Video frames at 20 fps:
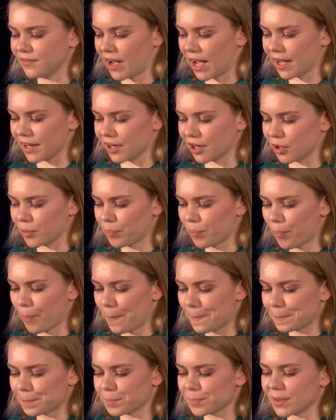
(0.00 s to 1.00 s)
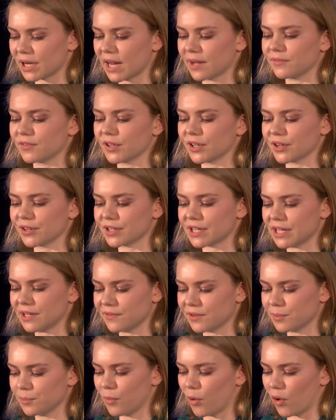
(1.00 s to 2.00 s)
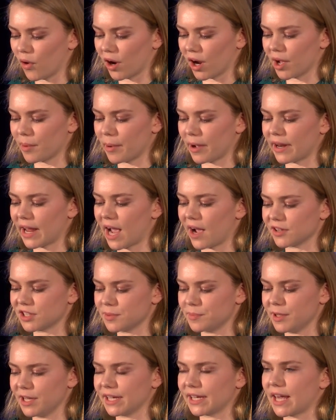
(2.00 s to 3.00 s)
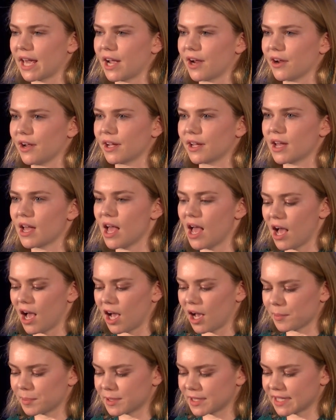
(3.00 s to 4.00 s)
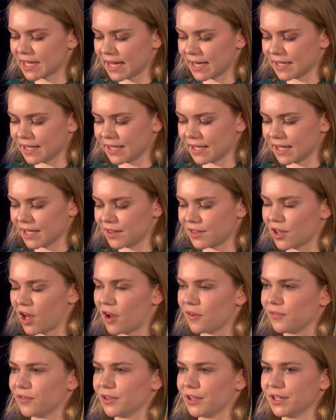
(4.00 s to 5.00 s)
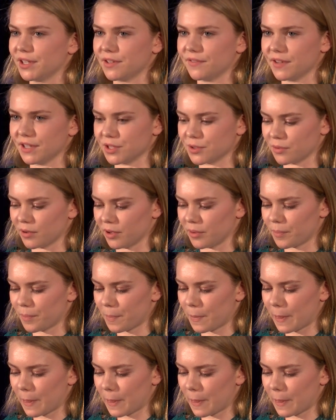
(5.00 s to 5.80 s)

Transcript: Viator, but I've learned even more about how to be a caring, upstanding, and thoughtful individual.